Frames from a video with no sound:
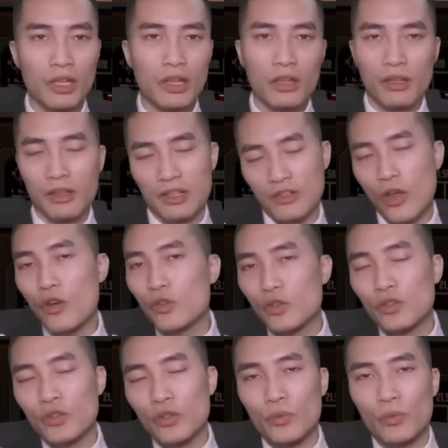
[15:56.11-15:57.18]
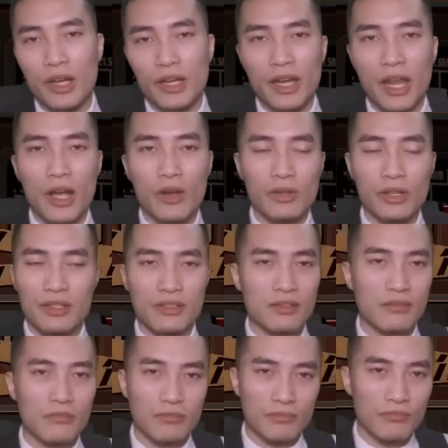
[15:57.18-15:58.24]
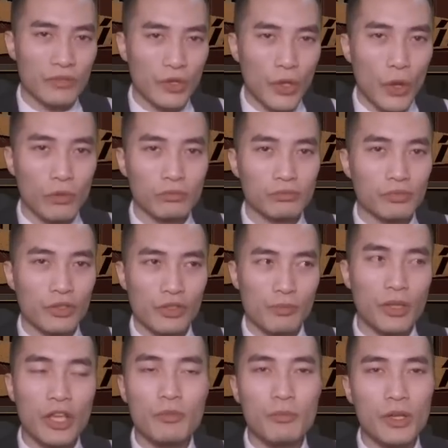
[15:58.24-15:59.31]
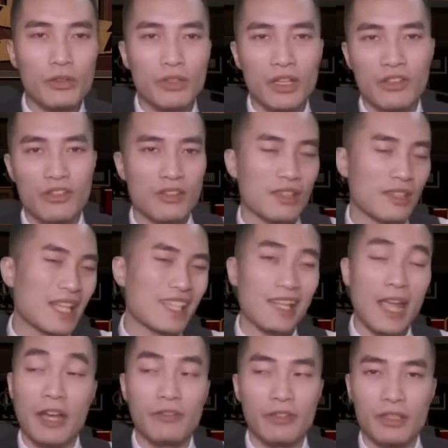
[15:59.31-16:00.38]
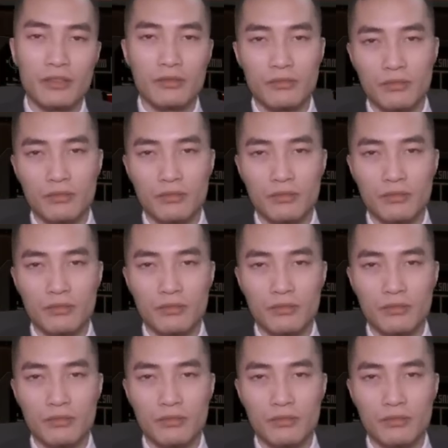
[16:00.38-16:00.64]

because all you do right now is, you know, you just play your mirror dungeons and that's kind of it.